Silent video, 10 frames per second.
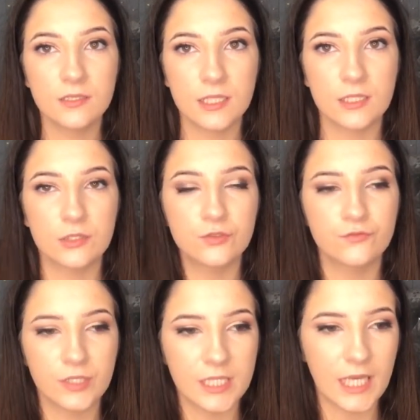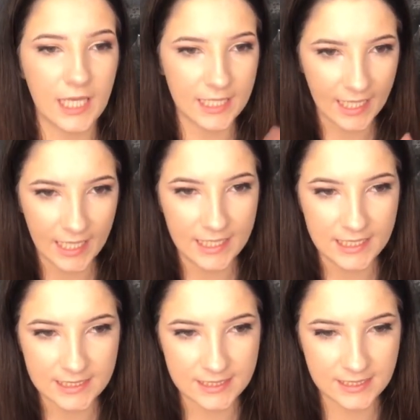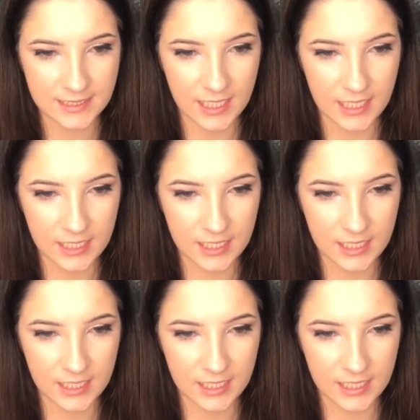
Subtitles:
like really nice